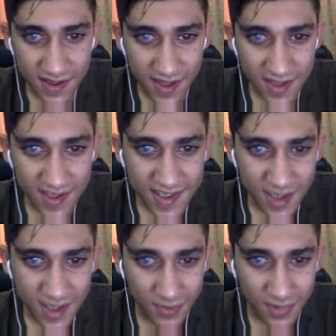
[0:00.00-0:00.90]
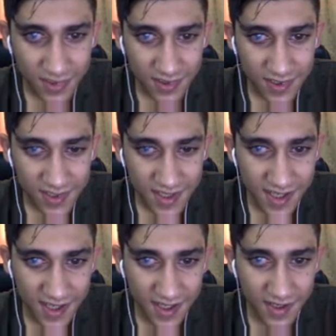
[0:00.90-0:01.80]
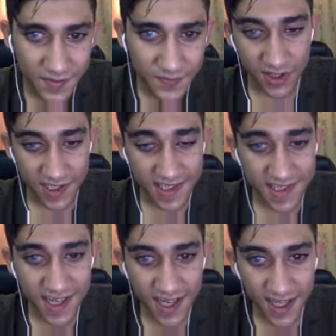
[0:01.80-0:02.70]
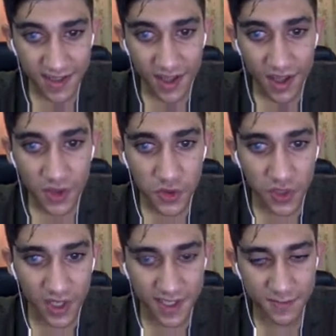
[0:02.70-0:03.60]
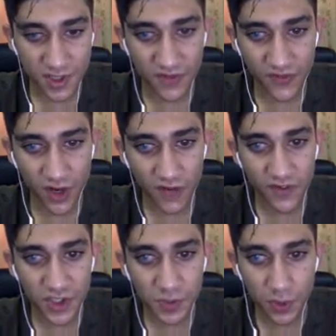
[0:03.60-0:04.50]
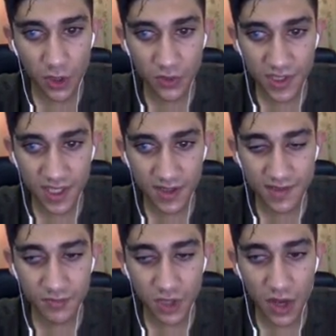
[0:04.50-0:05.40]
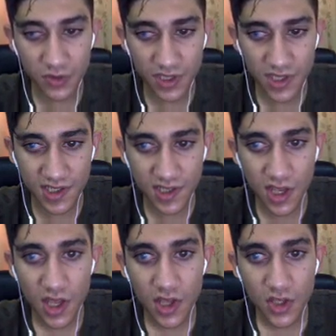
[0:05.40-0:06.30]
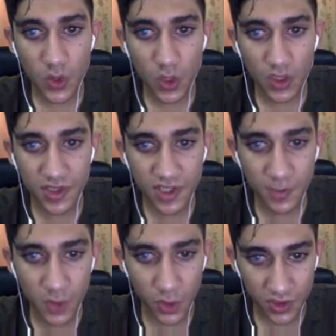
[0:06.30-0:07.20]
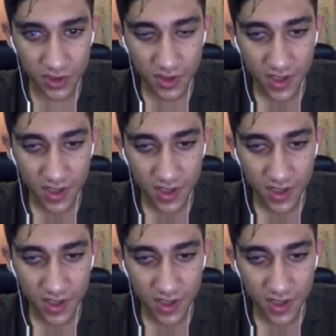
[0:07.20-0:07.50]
There's a sample here. I said you can specify which browsers you want to support.